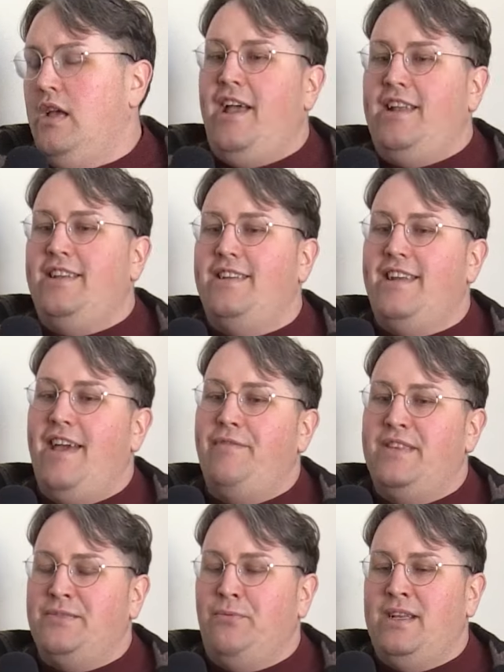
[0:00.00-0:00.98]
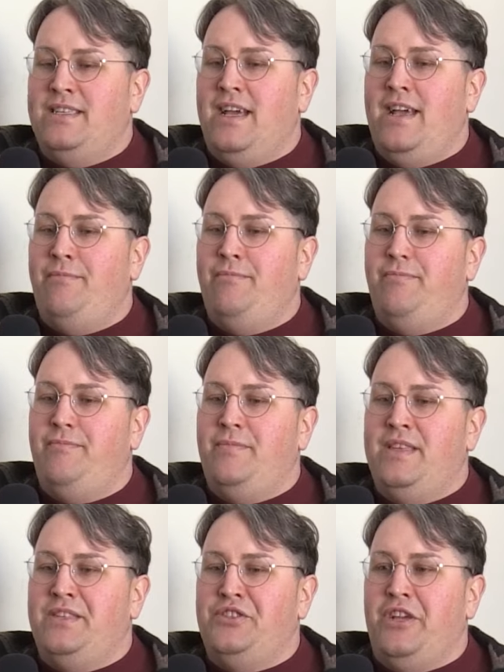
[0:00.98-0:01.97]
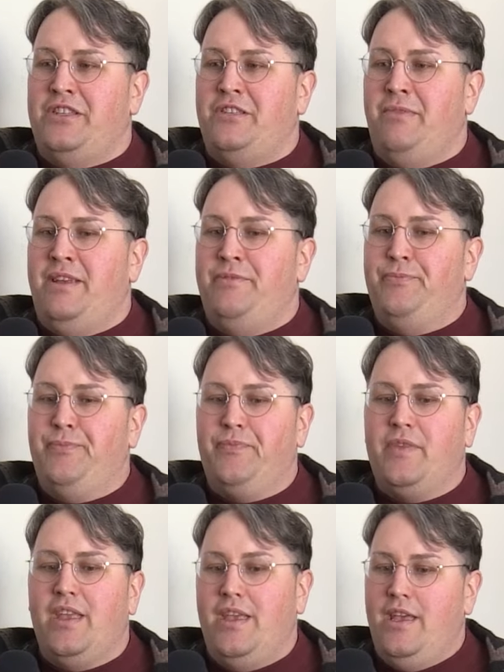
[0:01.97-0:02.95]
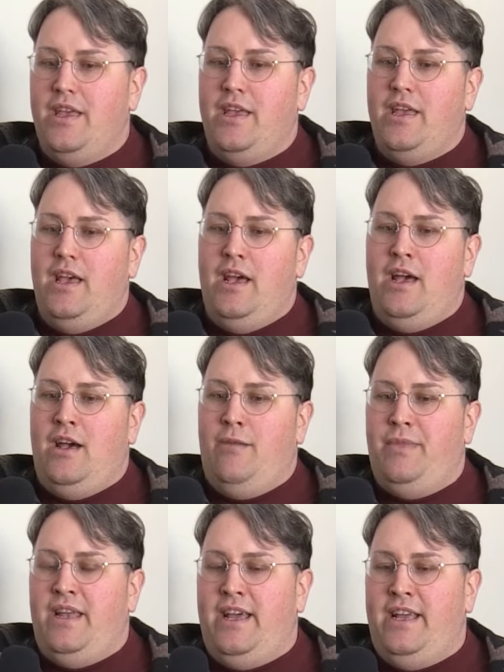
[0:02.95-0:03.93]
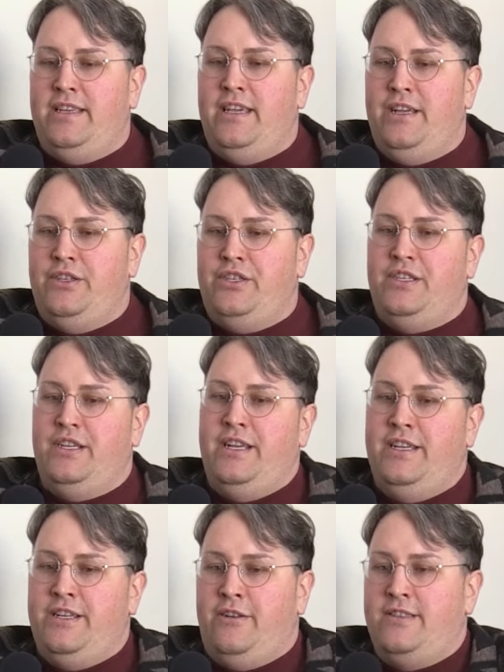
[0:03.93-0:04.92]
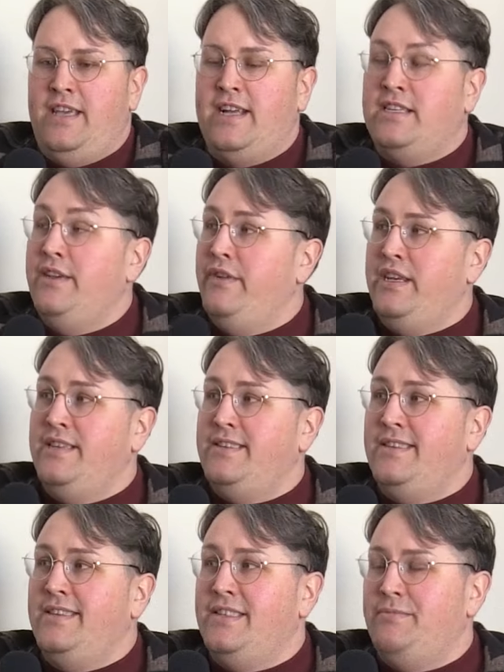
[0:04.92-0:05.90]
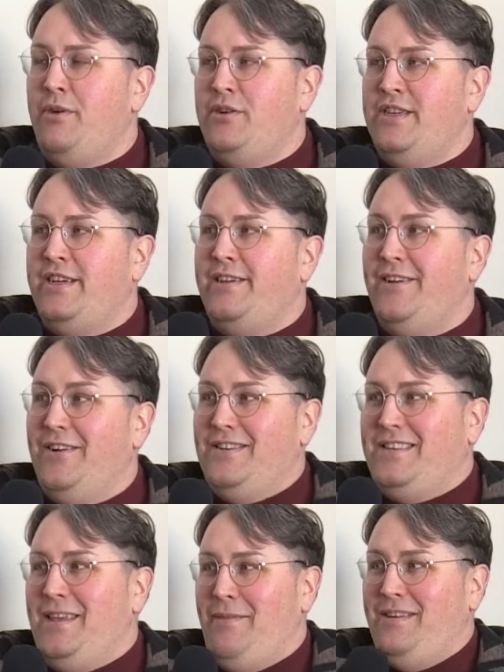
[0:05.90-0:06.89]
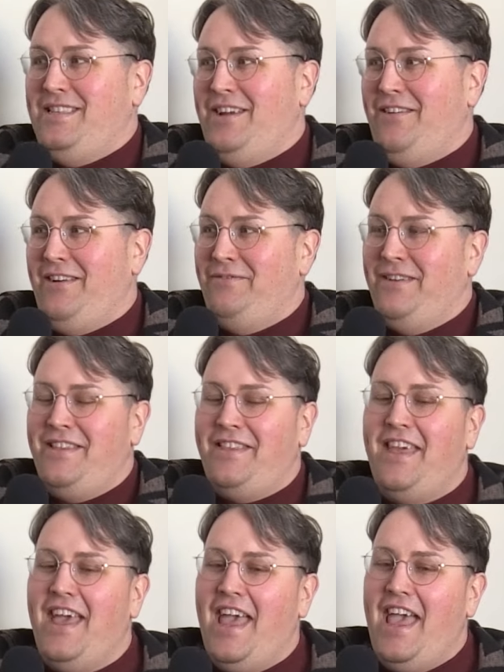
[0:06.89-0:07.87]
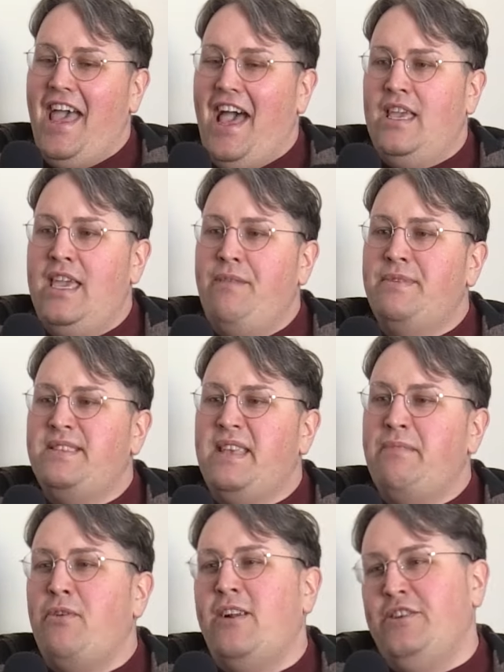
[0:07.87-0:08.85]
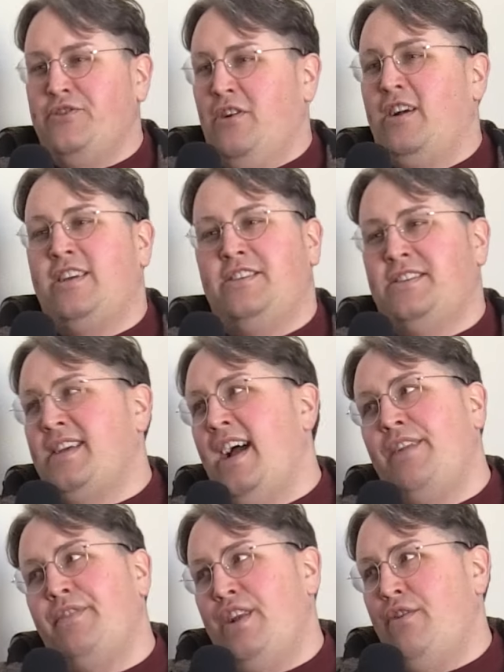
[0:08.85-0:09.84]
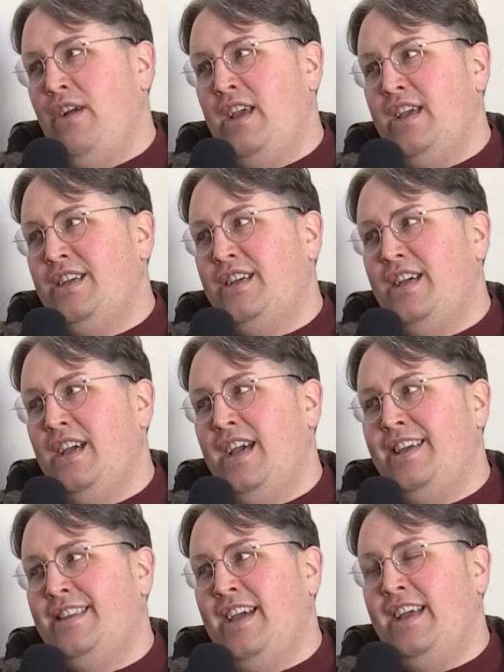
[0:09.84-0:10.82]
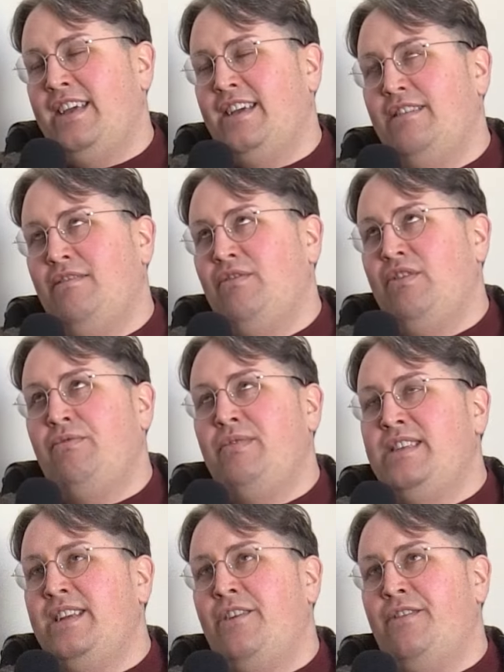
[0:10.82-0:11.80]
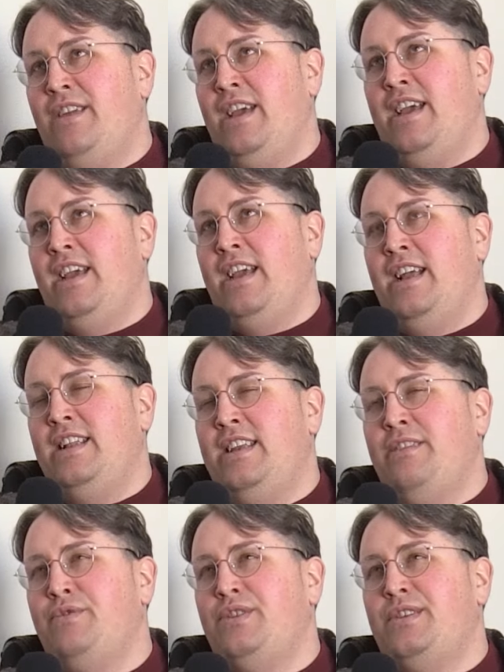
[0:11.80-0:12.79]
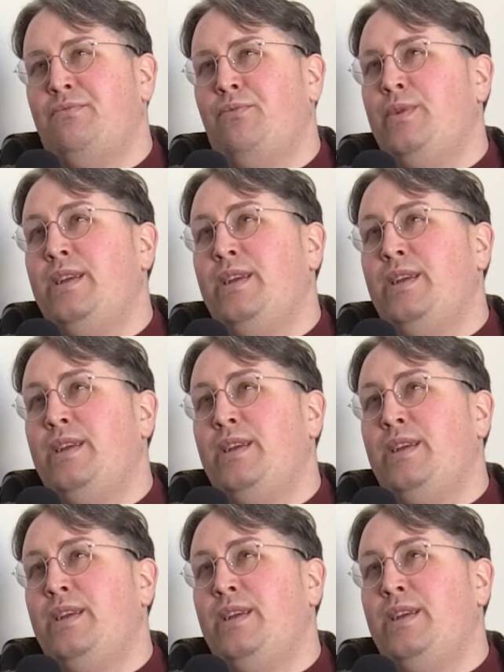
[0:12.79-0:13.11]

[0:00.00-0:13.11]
I did have this one time, this gentleman that I engaged in adult activities in this particular cemetery with. He was like pretty drunk and just kind of annoying, and like we did our thing, and he was just